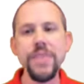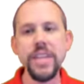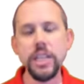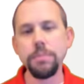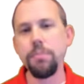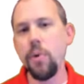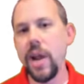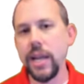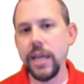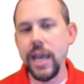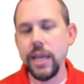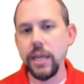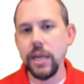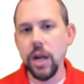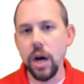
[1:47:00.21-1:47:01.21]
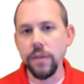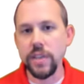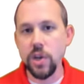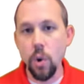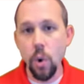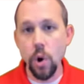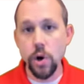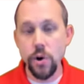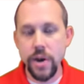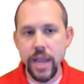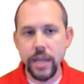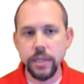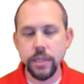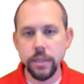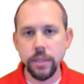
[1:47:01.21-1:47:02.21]
is predicated on the order
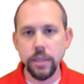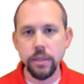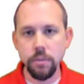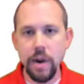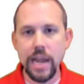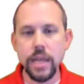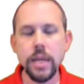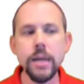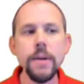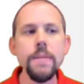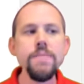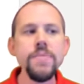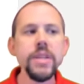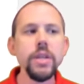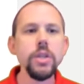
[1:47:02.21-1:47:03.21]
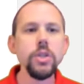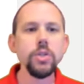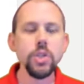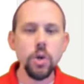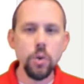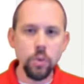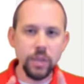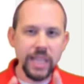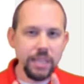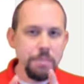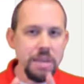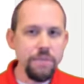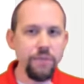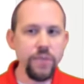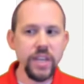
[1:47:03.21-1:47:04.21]
date, right? So let
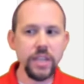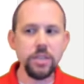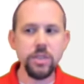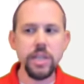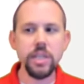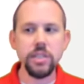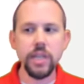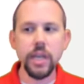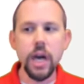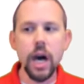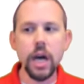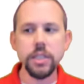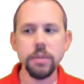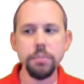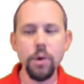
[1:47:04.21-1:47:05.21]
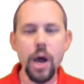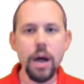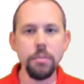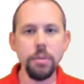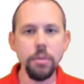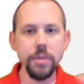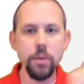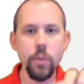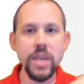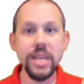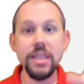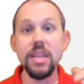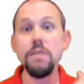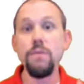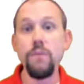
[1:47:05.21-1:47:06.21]
me fix this and cause a problem that we
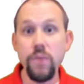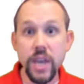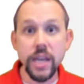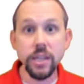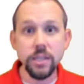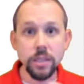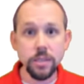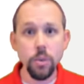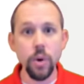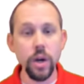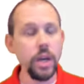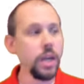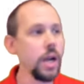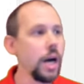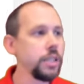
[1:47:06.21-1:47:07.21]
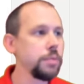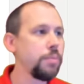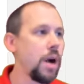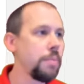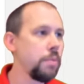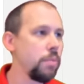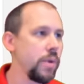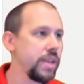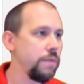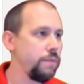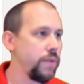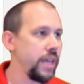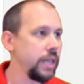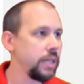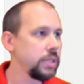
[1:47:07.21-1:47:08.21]
can then fix. So we're going to cause a problem we can
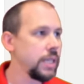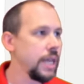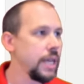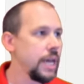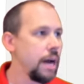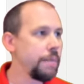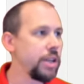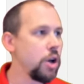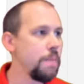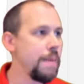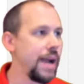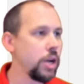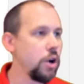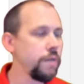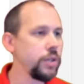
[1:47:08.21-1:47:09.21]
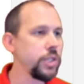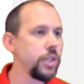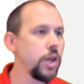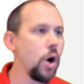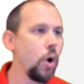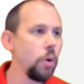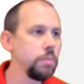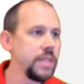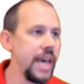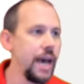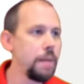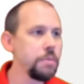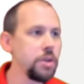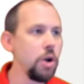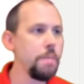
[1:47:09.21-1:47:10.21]
fix. I'm going to go back over to the Home
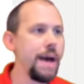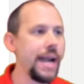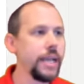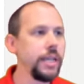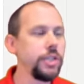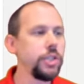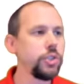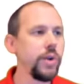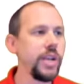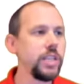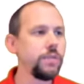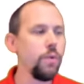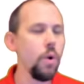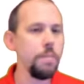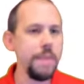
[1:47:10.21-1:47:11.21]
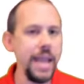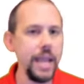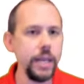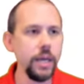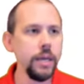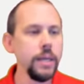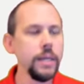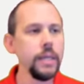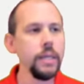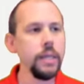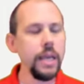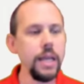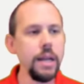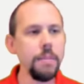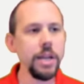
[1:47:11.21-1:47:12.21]
tab, go back into Transform Data,
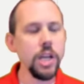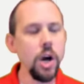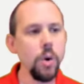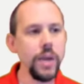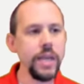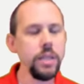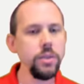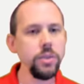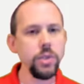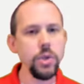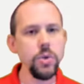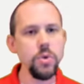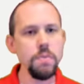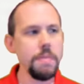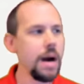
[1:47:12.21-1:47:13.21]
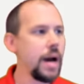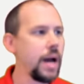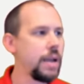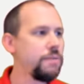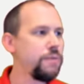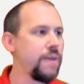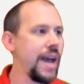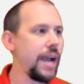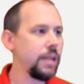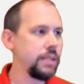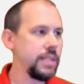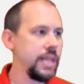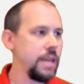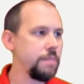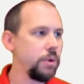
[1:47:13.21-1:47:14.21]
and I'm going to go into my Fact
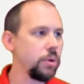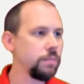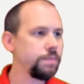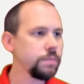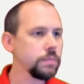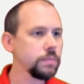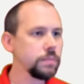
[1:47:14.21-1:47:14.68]
table,